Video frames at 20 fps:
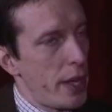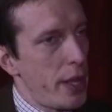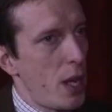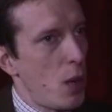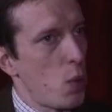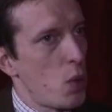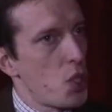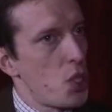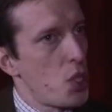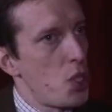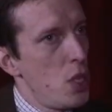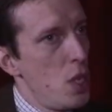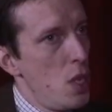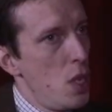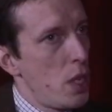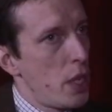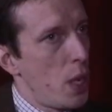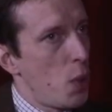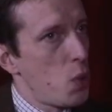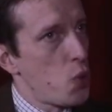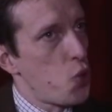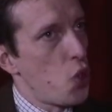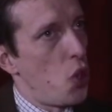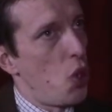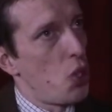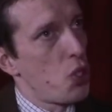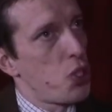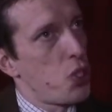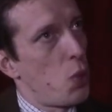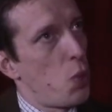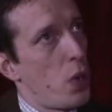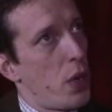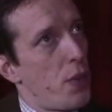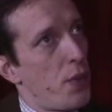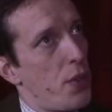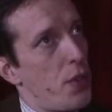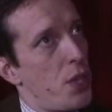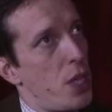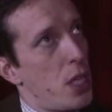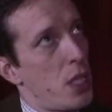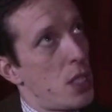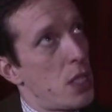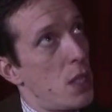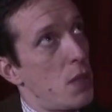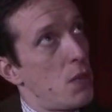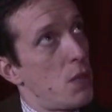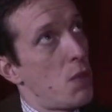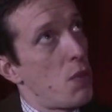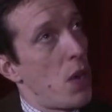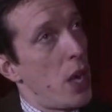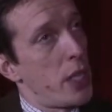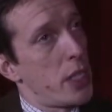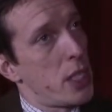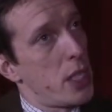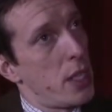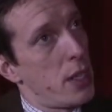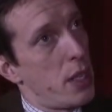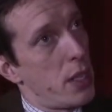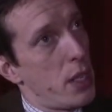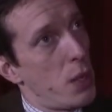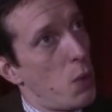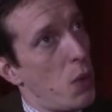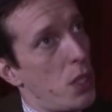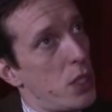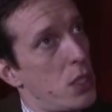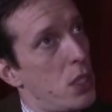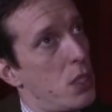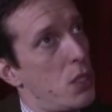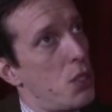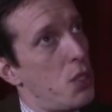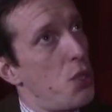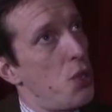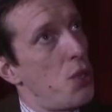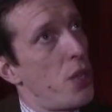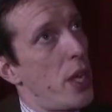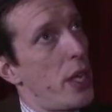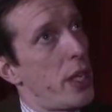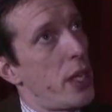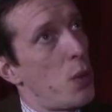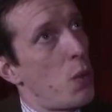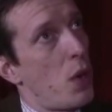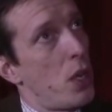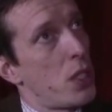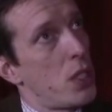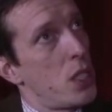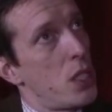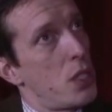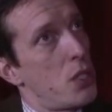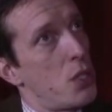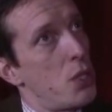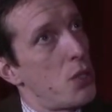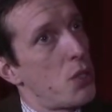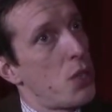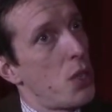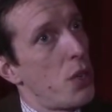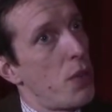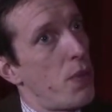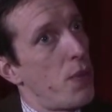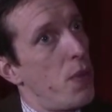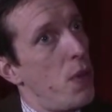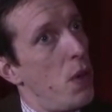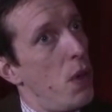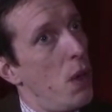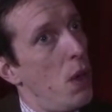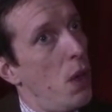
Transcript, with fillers: yeah, that was that was also one of the things that Wright said that he wanted to do. That he wanted to sort of